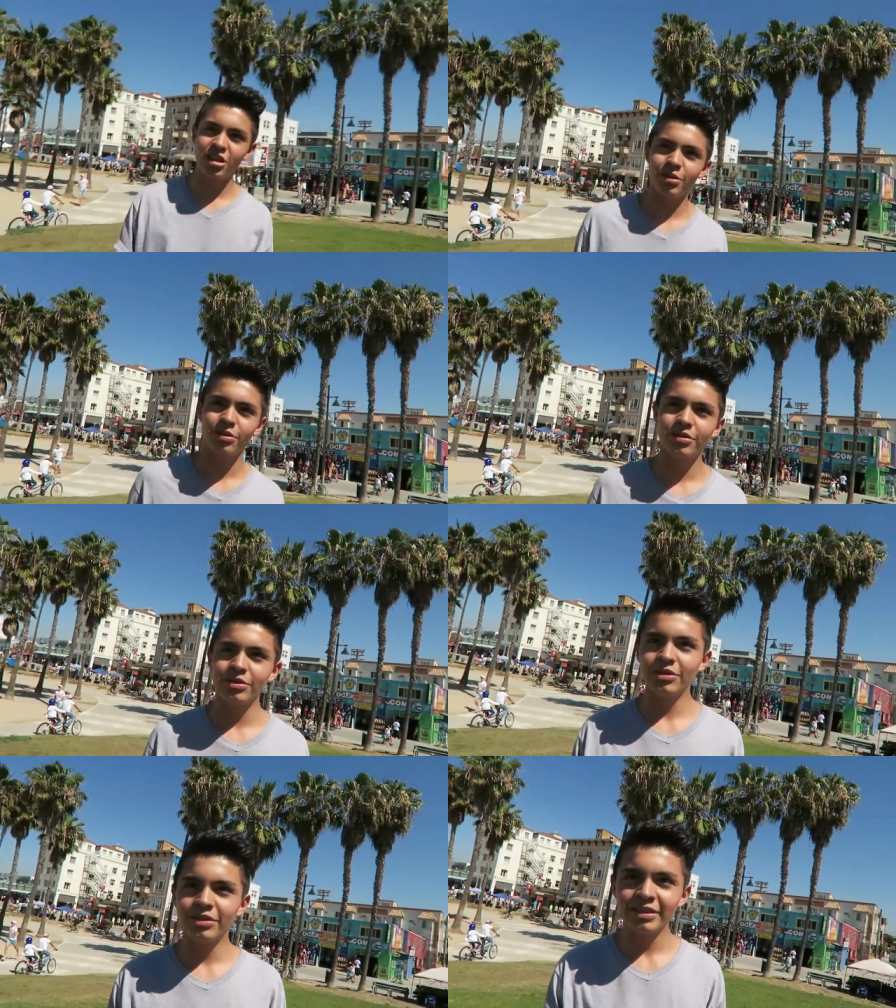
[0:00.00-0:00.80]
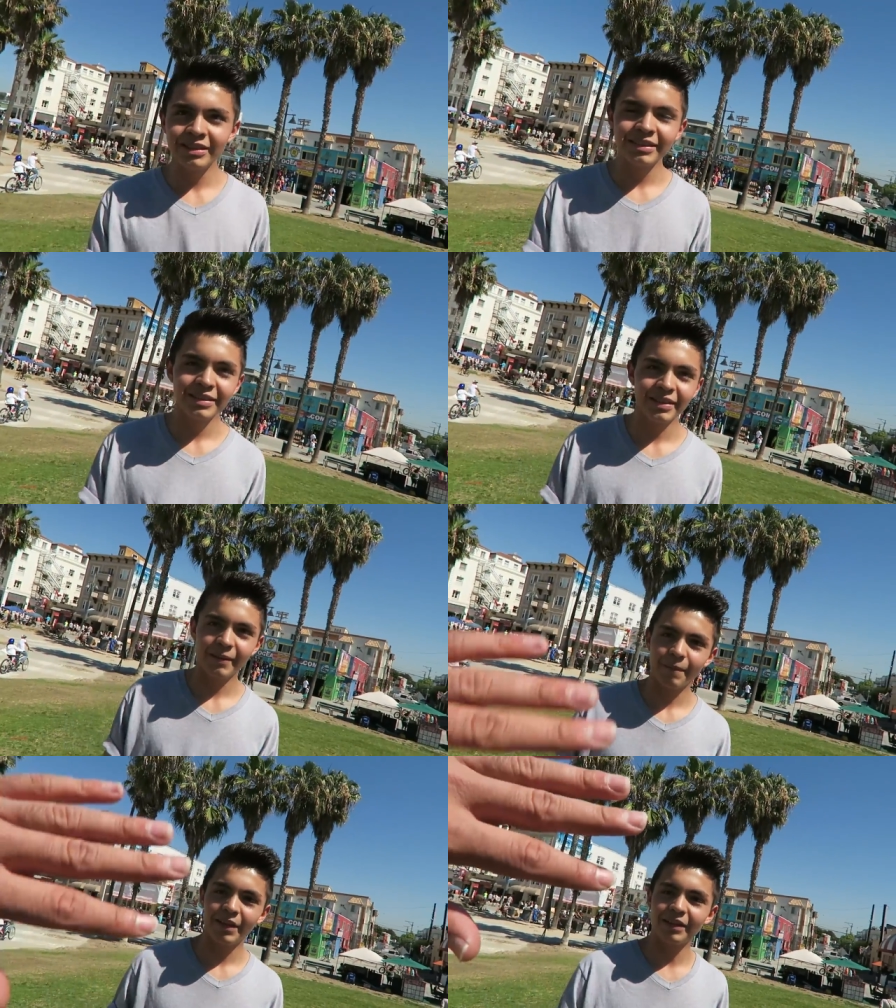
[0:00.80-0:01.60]
channel. Oh, okay, okay. So I
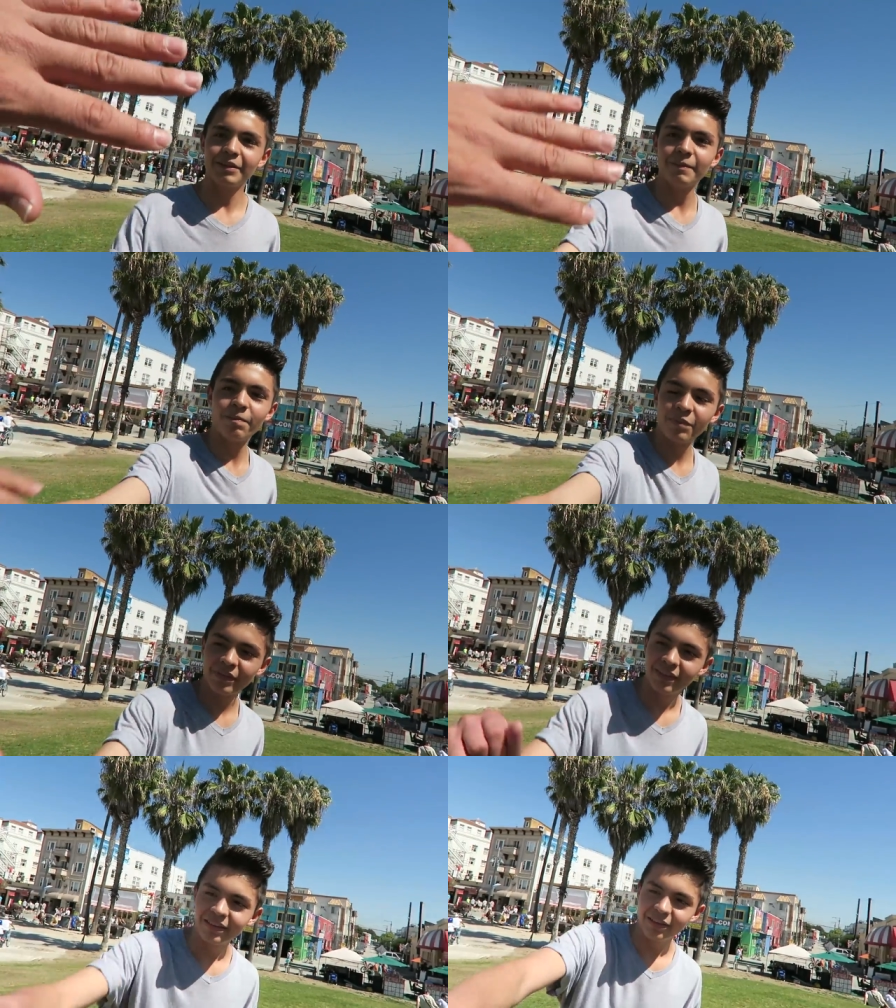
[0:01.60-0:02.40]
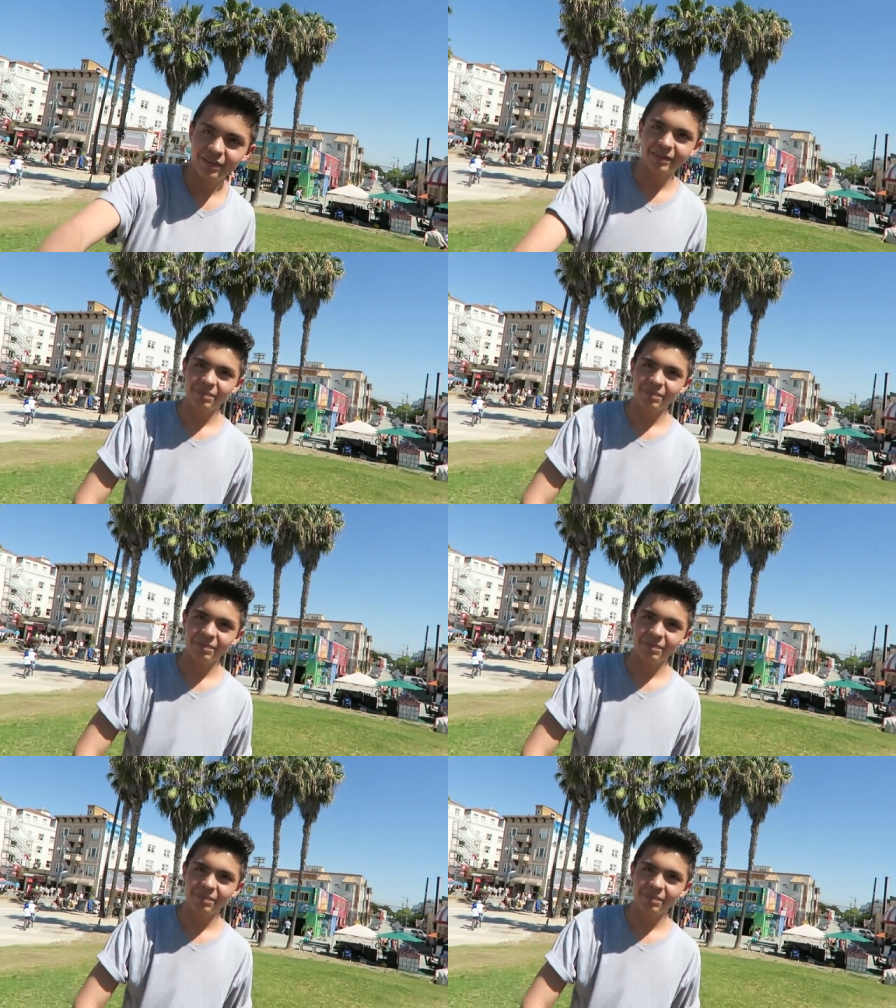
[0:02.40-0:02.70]
appreciate that, homie. Have a good